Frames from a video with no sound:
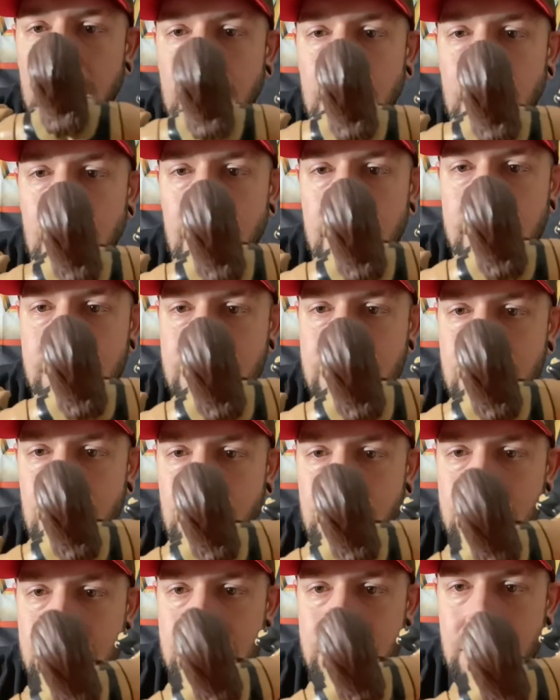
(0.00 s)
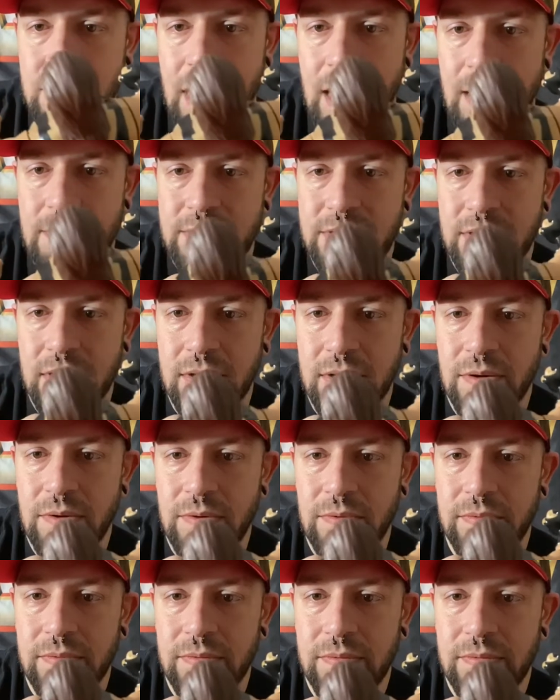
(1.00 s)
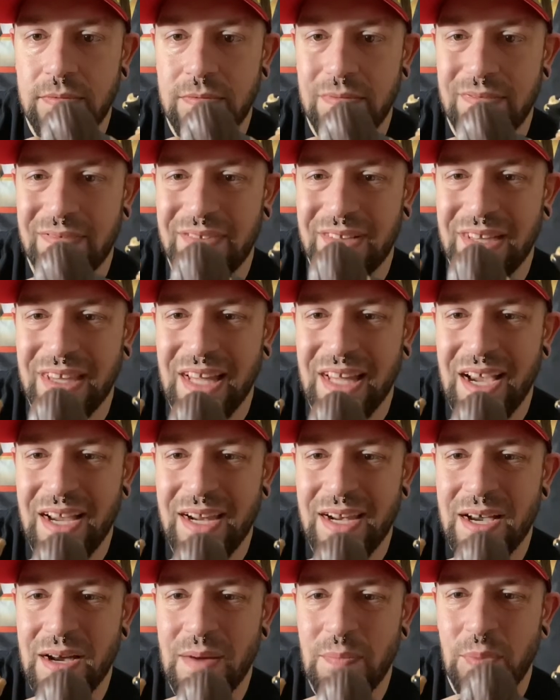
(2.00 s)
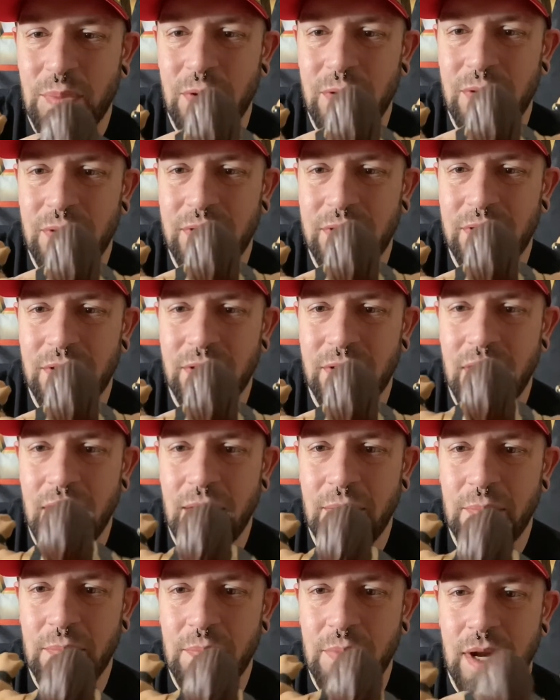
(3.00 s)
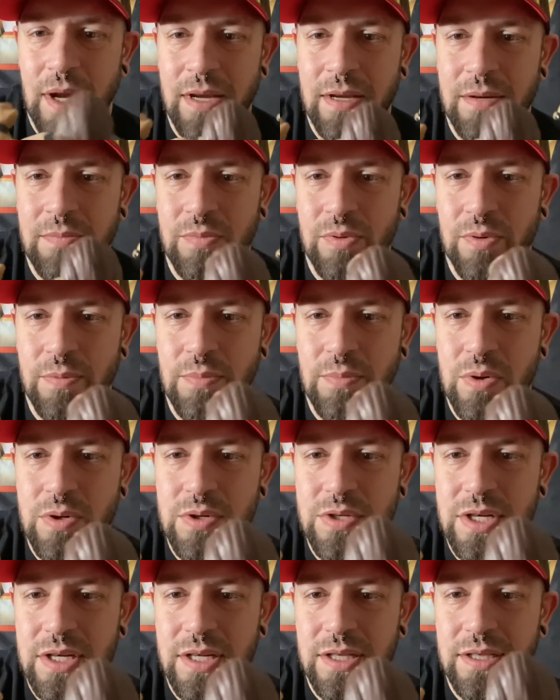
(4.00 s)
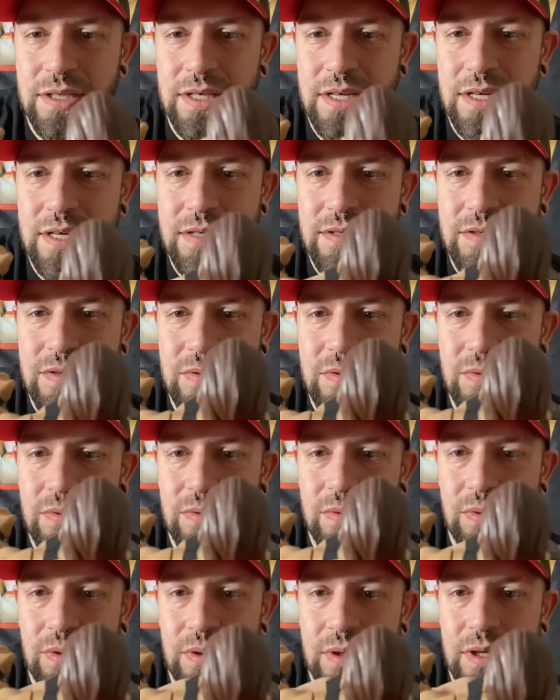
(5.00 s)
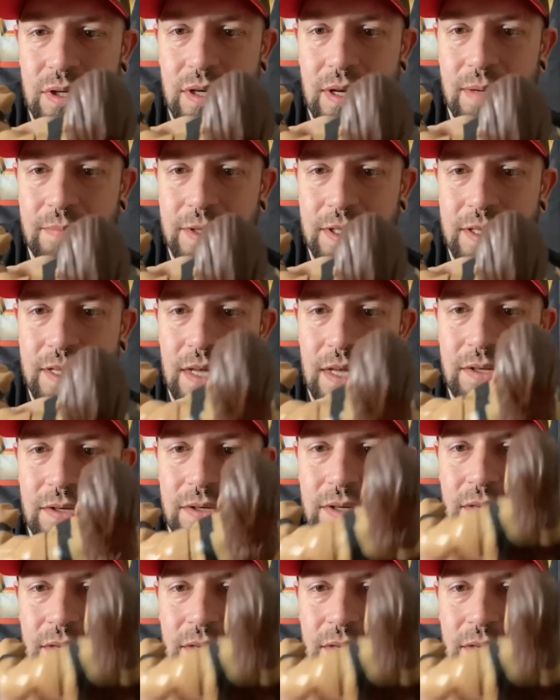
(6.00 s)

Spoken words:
how the shoulder straps, they don't line up. They're not painted proportionately to come together.